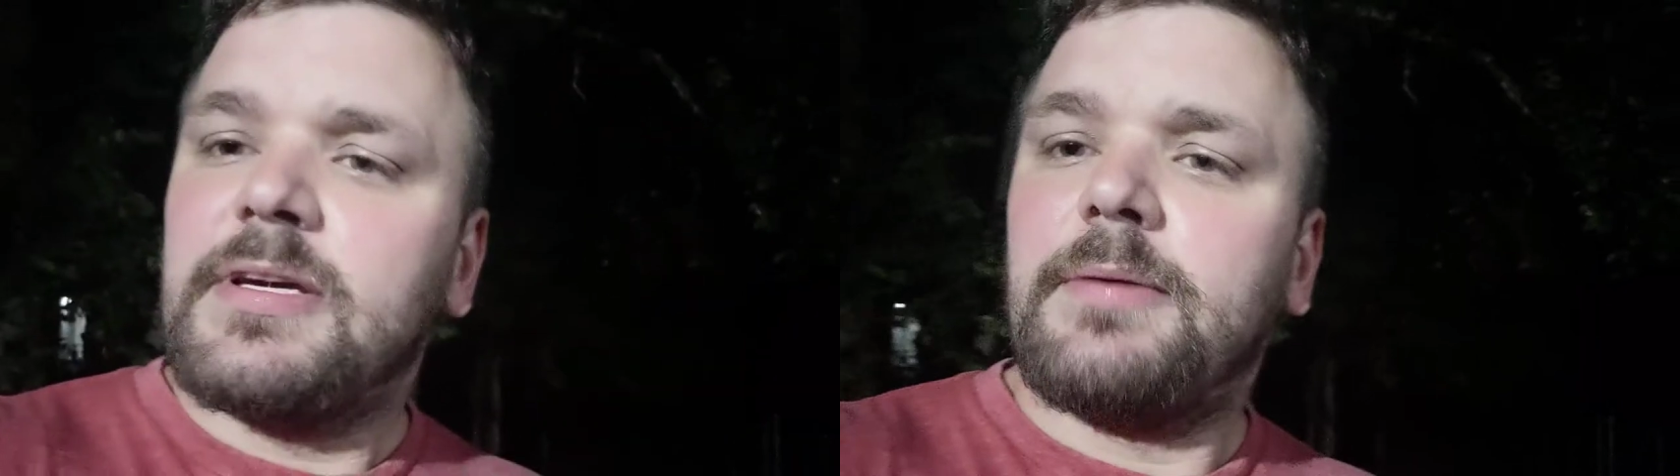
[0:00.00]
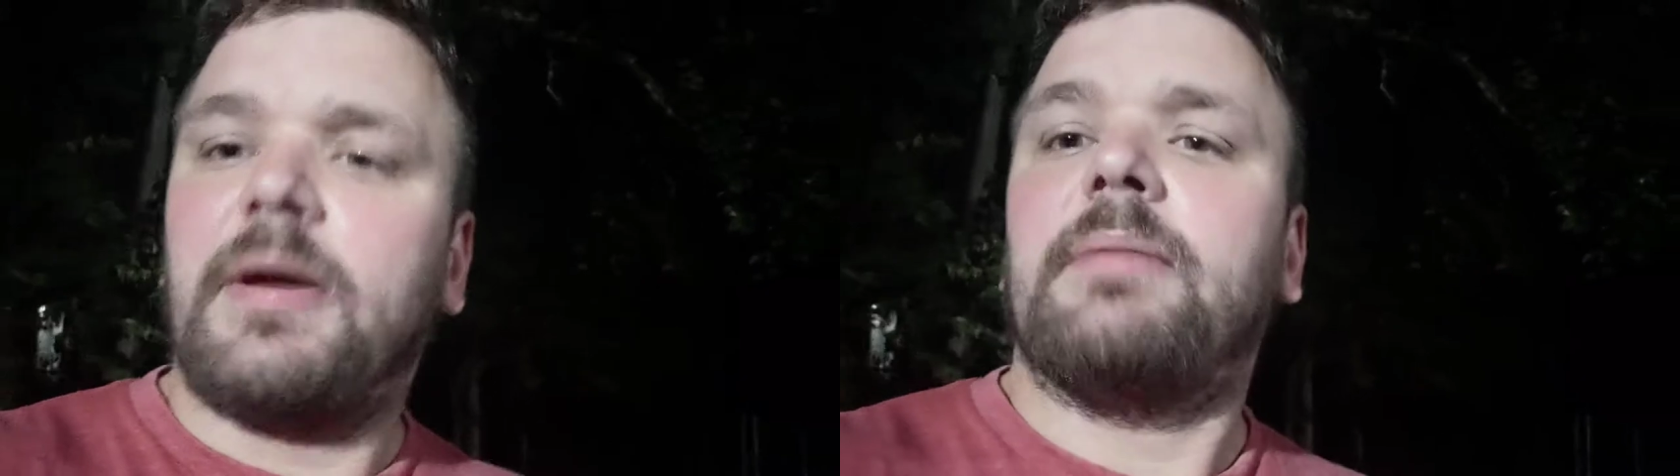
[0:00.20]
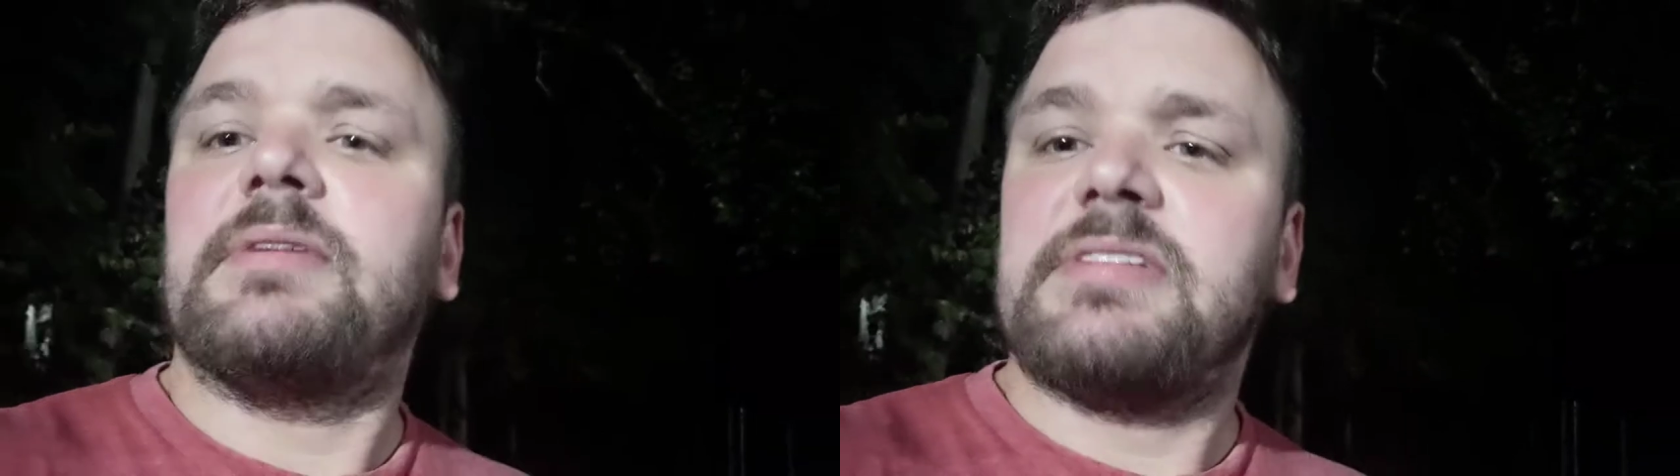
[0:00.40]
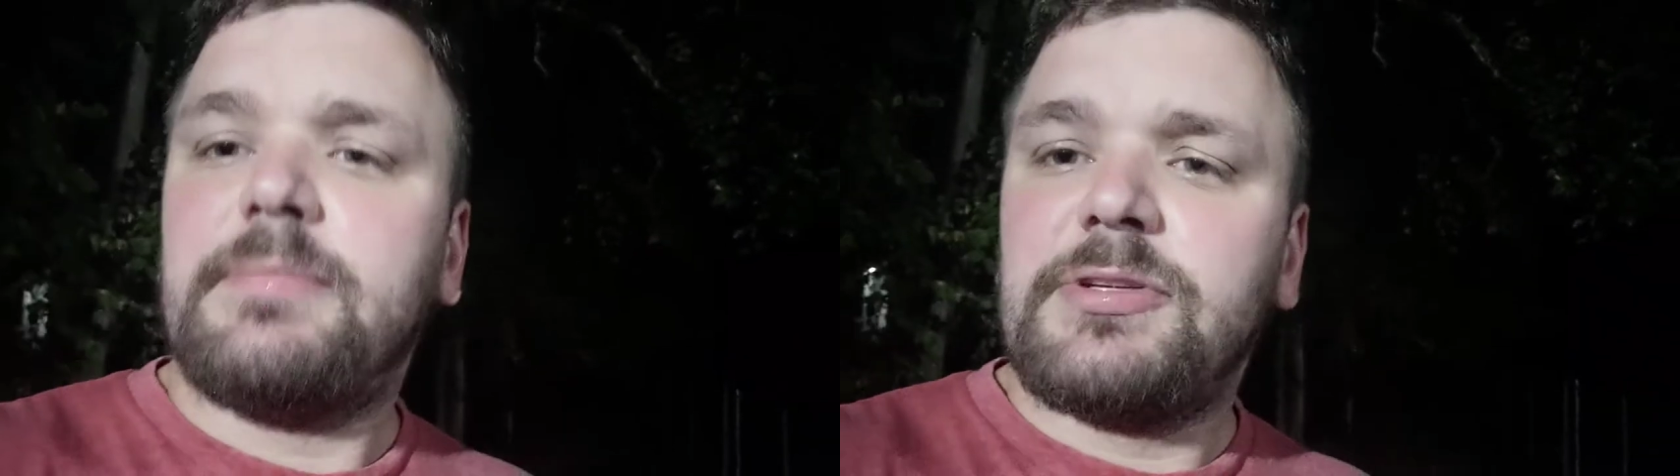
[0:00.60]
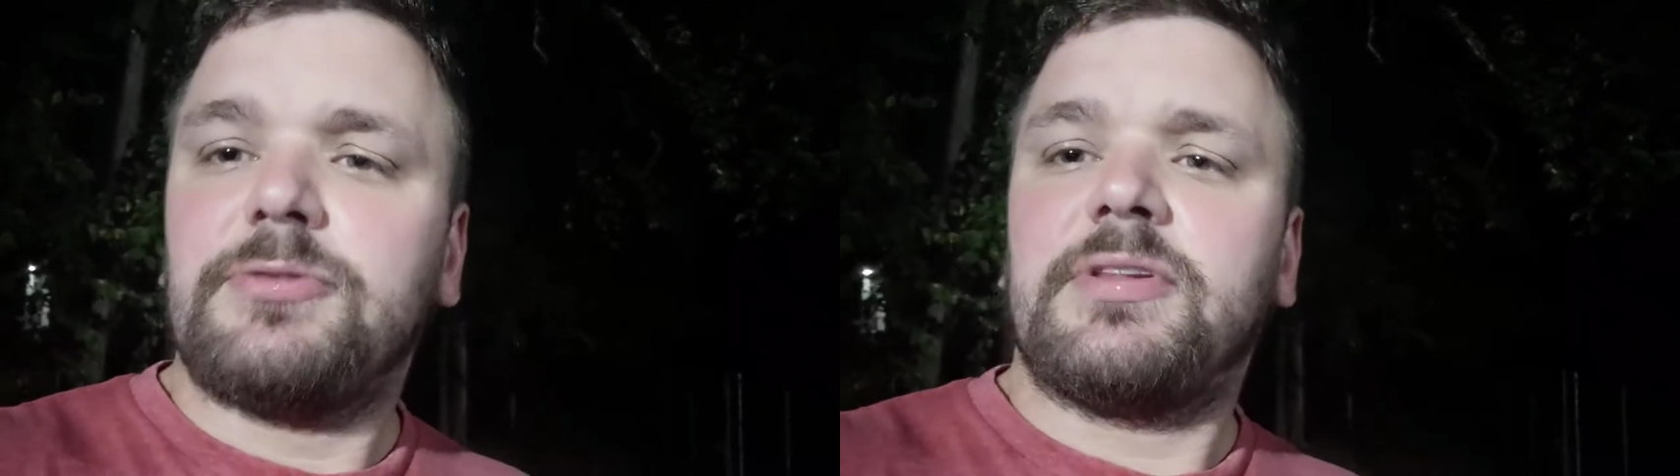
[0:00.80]
the commandments,
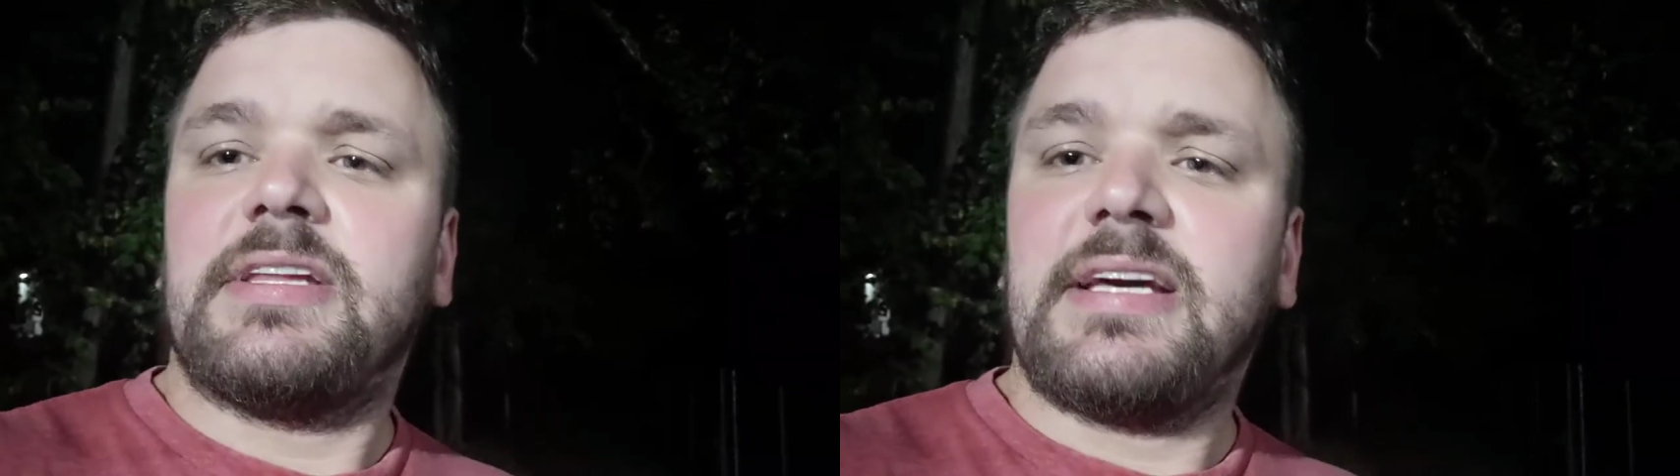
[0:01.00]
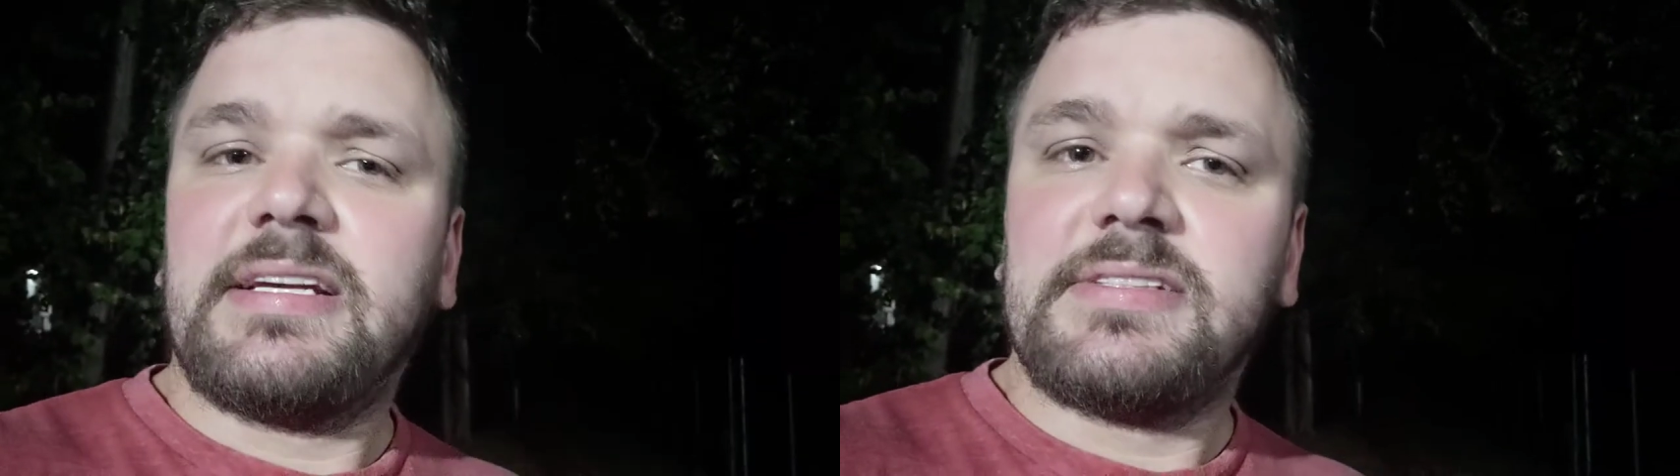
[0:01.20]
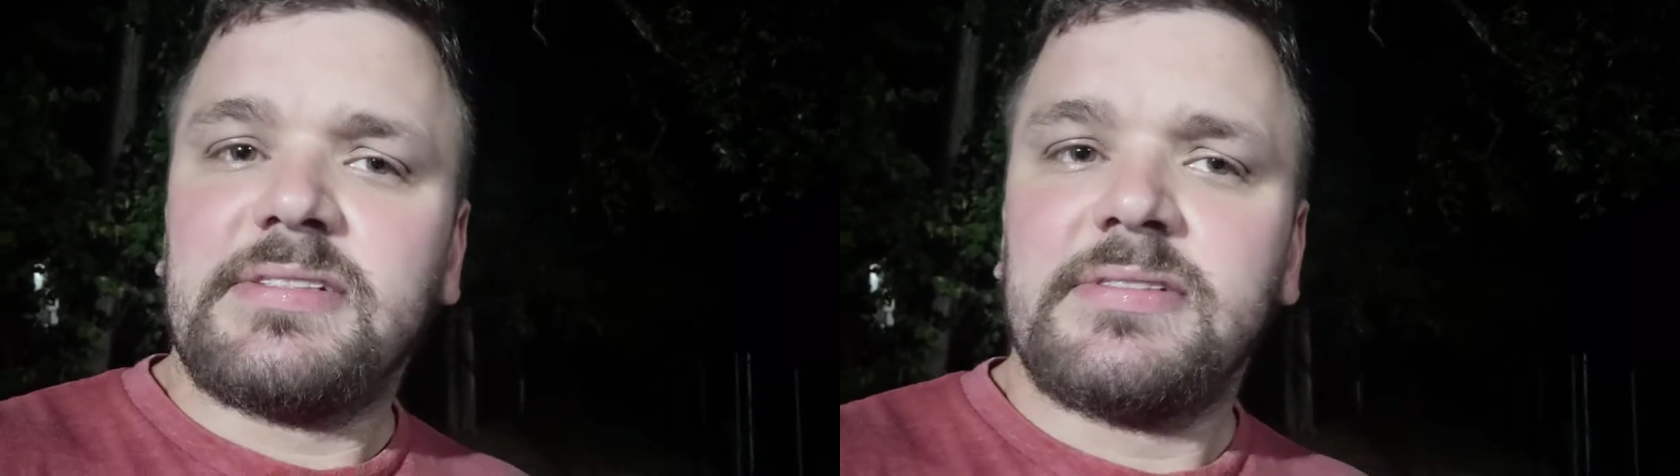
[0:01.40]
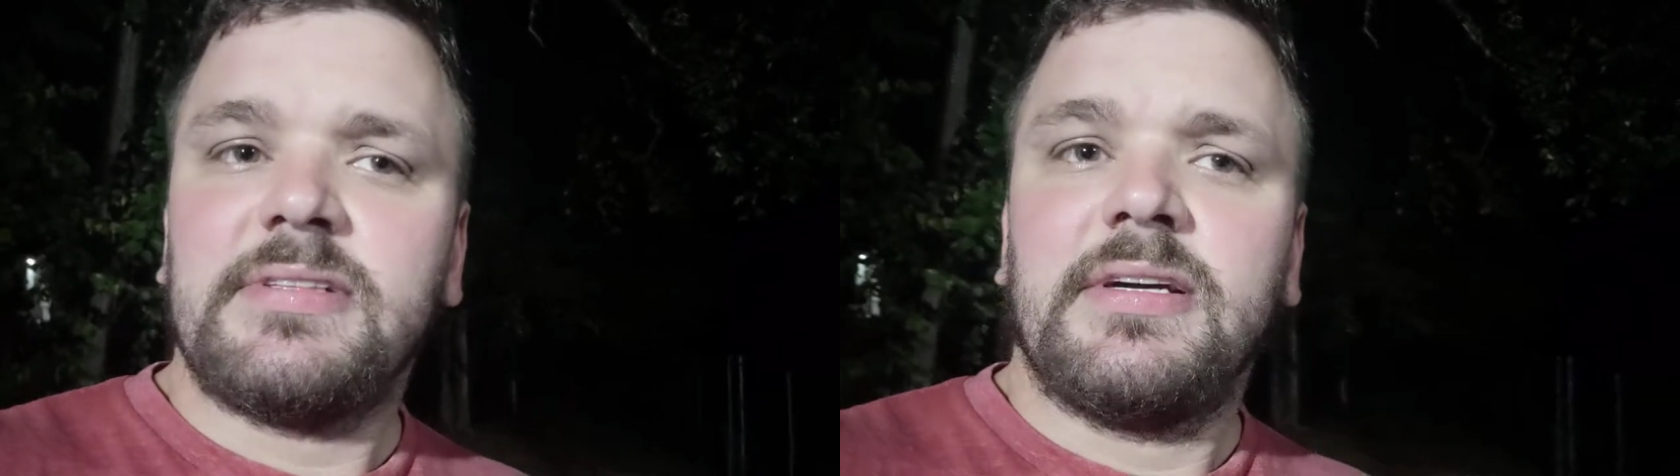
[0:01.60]
I've been doing things.